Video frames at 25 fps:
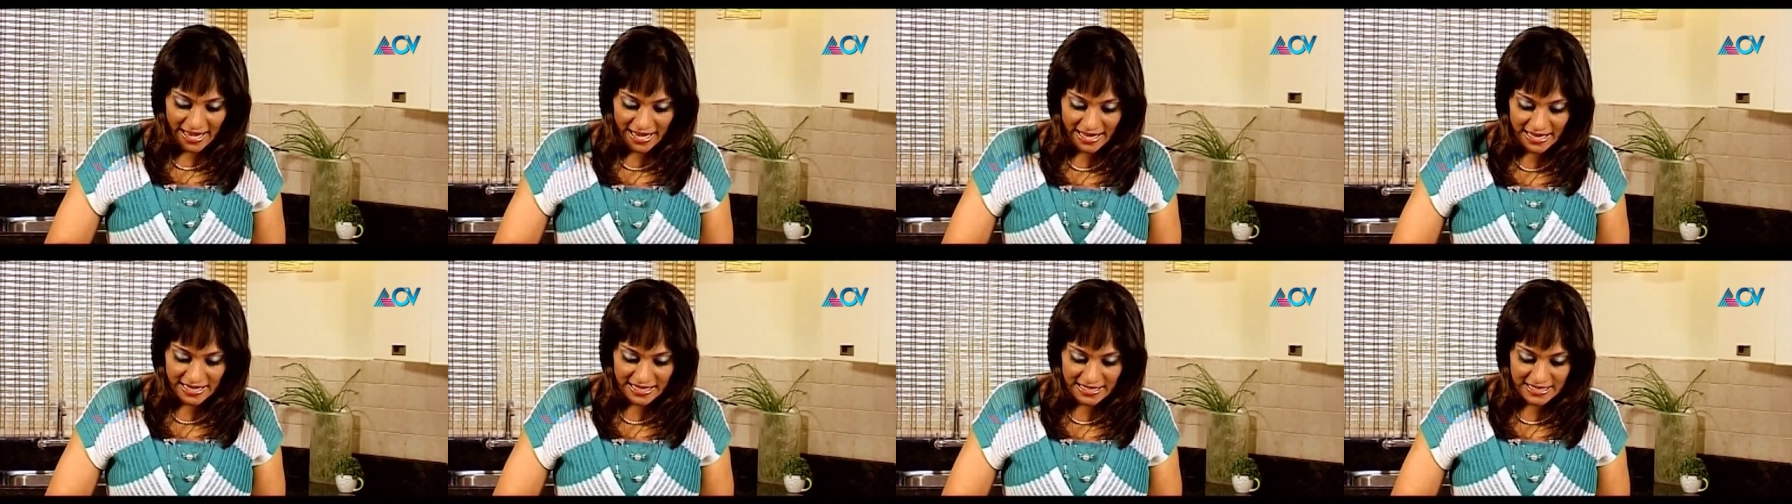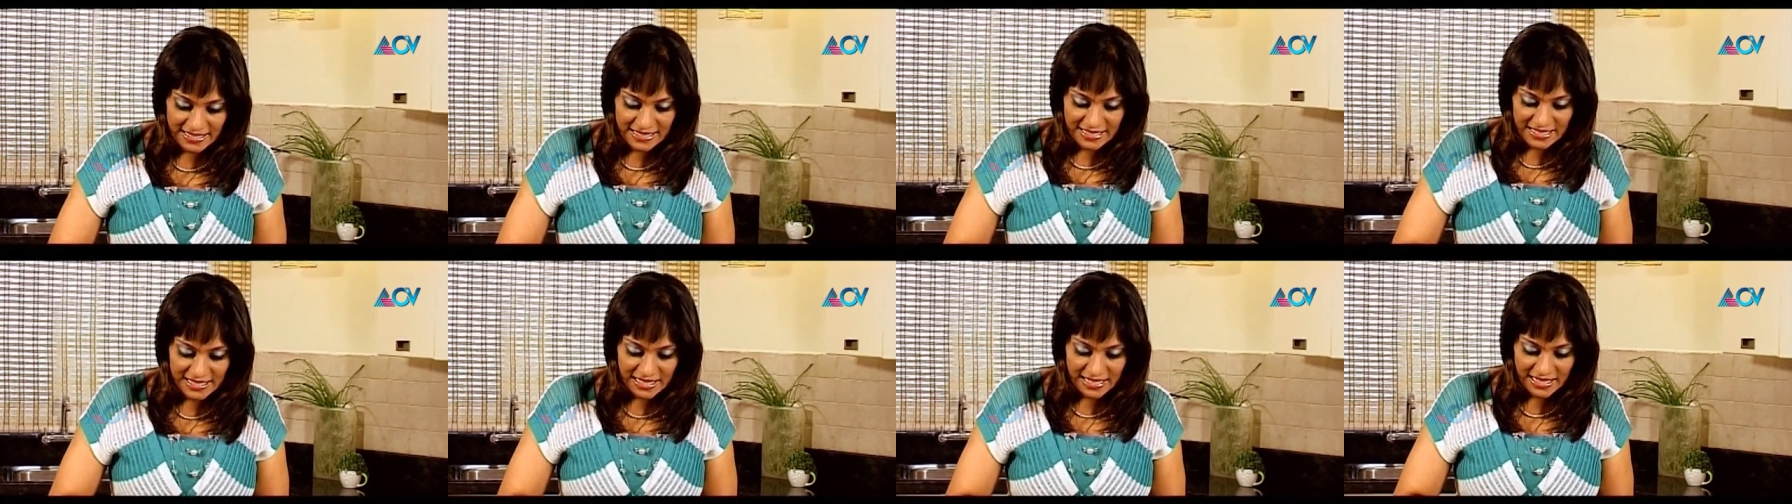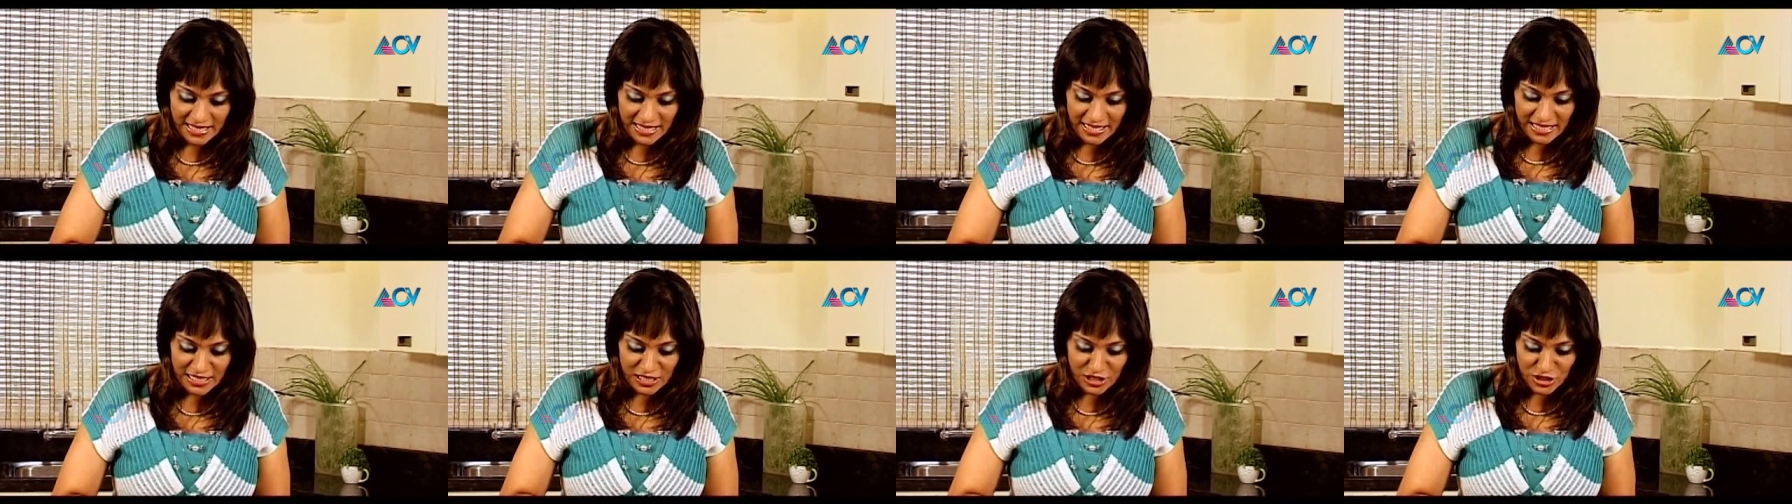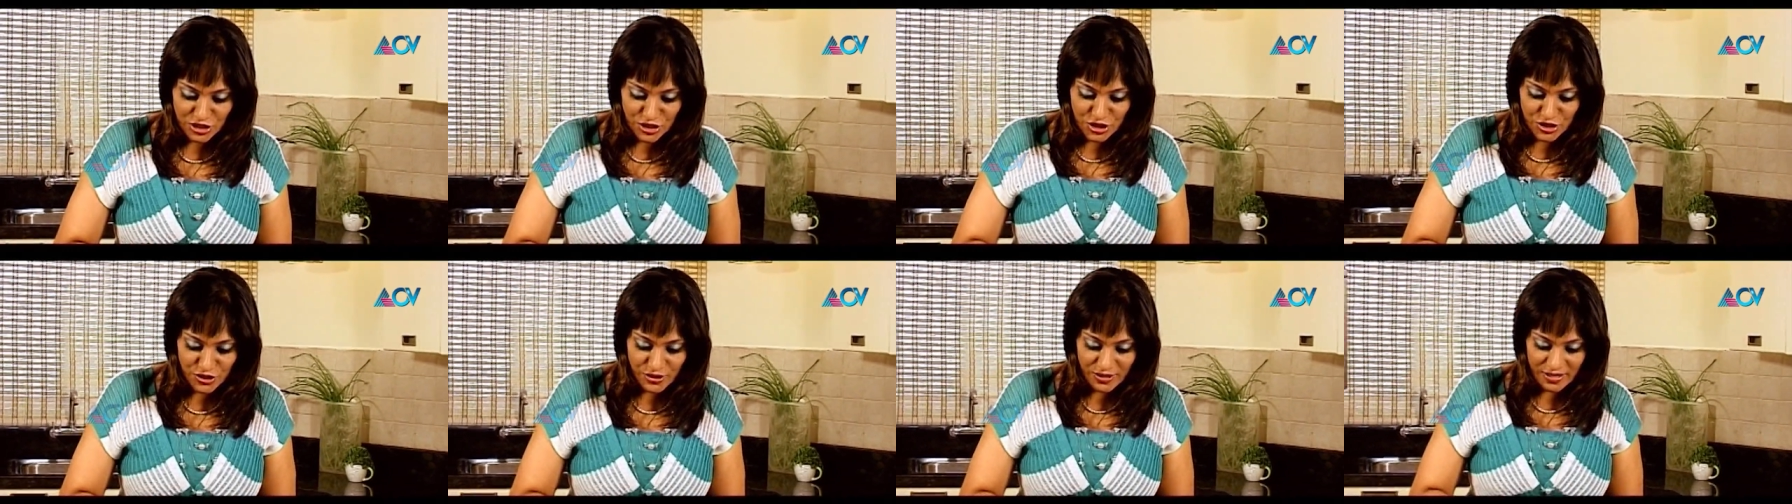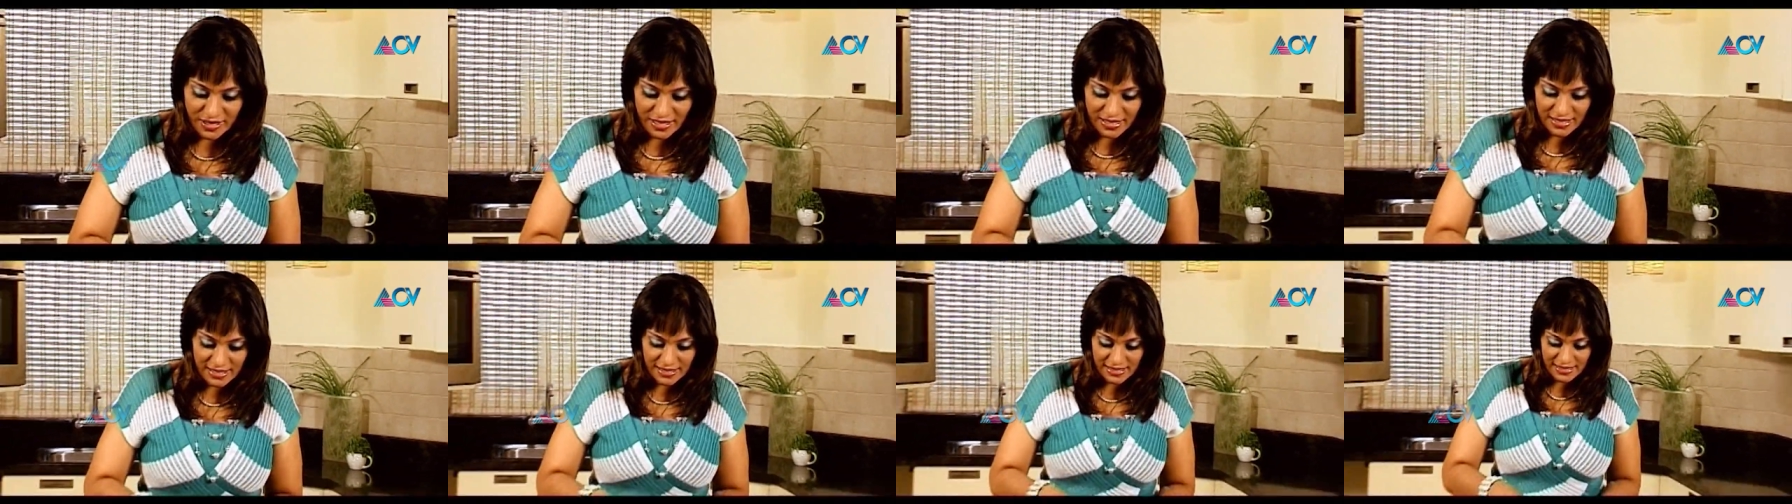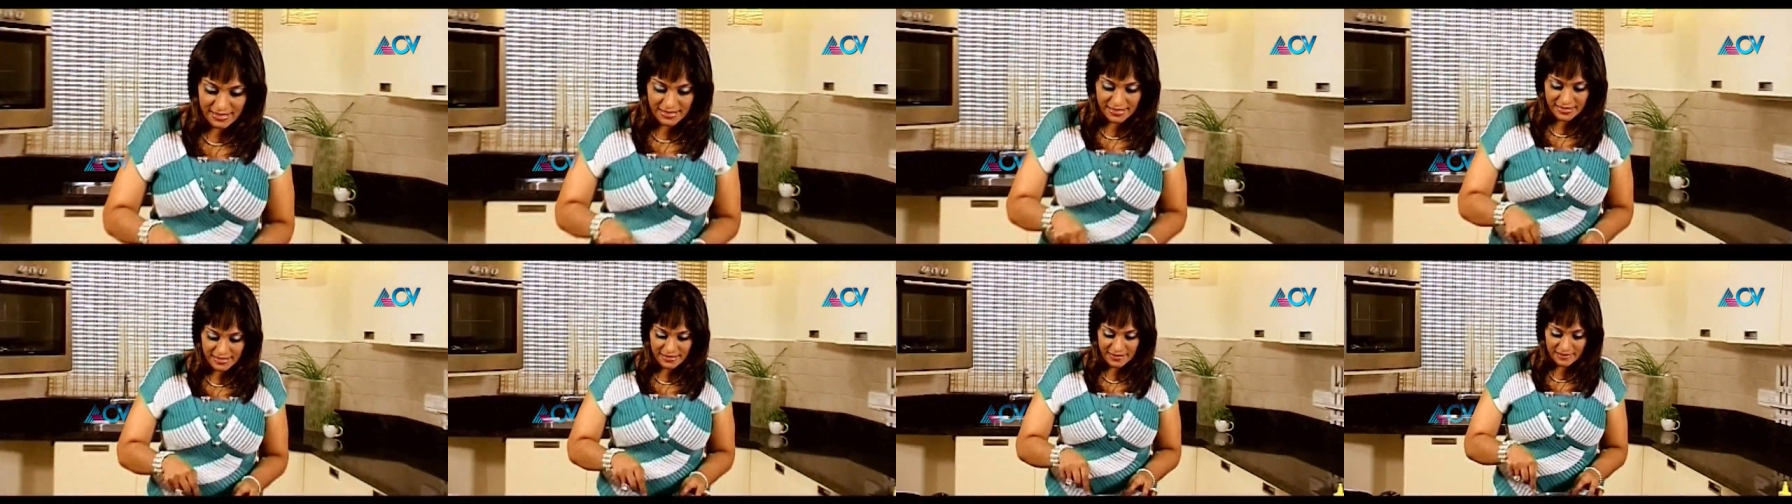and into
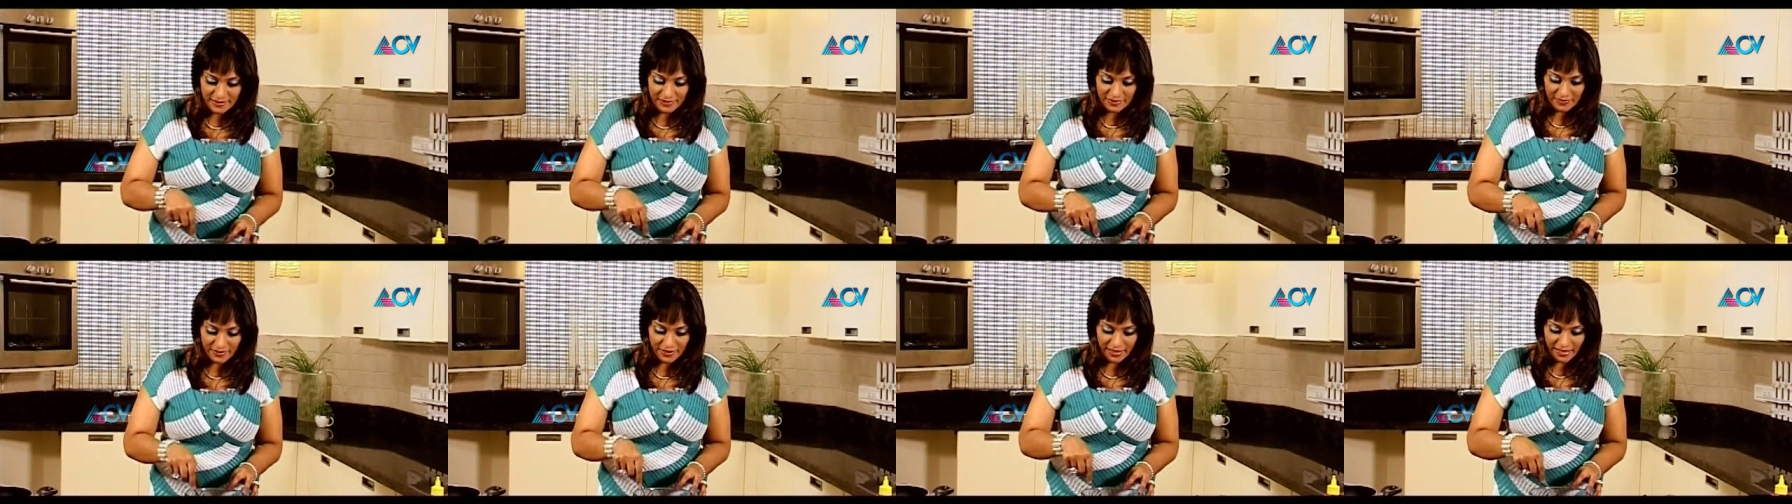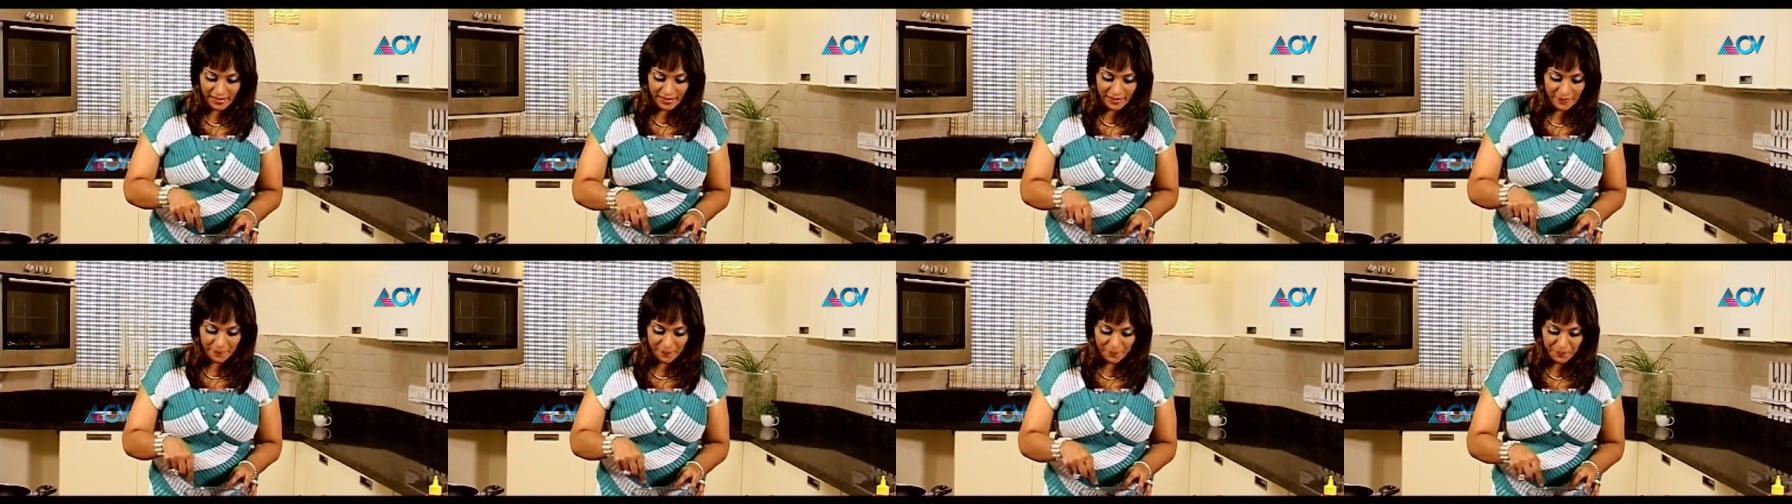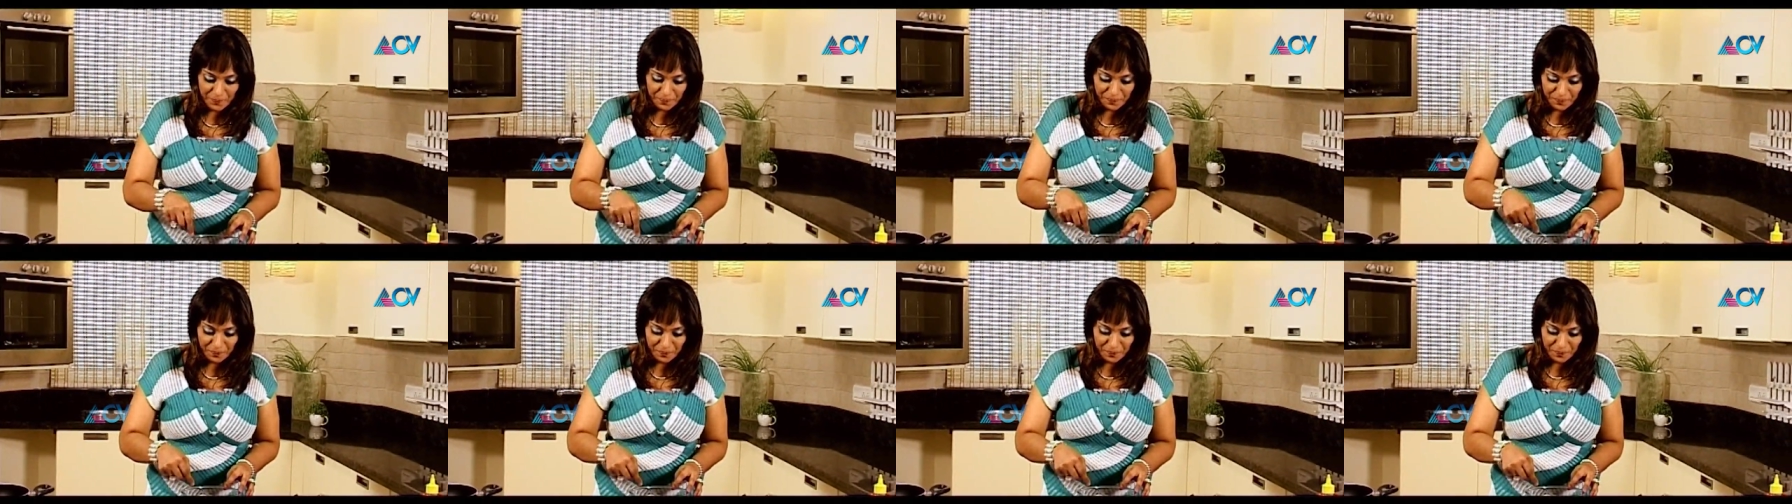this, okay,